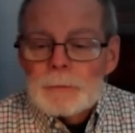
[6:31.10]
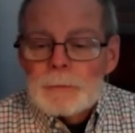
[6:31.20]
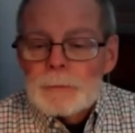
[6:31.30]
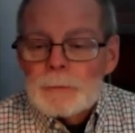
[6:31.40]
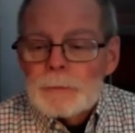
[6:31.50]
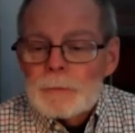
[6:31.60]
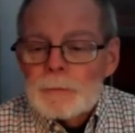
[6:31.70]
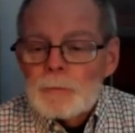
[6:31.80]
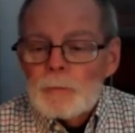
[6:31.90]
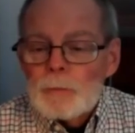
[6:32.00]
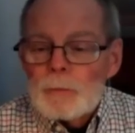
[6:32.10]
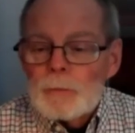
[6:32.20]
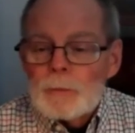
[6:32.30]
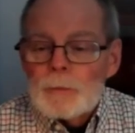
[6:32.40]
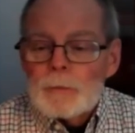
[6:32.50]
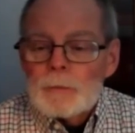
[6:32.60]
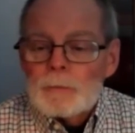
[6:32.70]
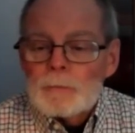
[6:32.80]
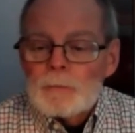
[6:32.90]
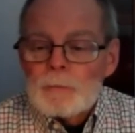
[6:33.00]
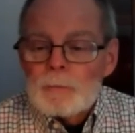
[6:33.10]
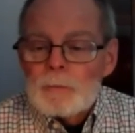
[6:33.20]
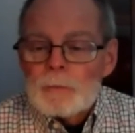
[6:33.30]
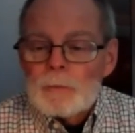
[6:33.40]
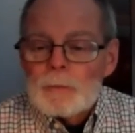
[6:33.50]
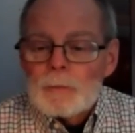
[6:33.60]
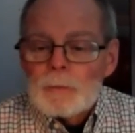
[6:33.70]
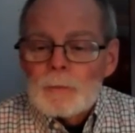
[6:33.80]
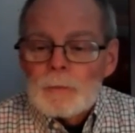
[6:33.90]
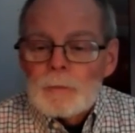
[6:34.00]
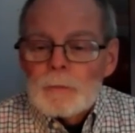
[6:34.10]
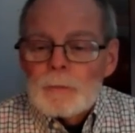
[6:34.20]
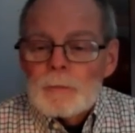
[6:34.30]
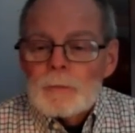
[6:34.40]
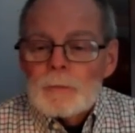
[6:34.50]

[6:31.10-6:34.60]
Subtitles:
[no speech]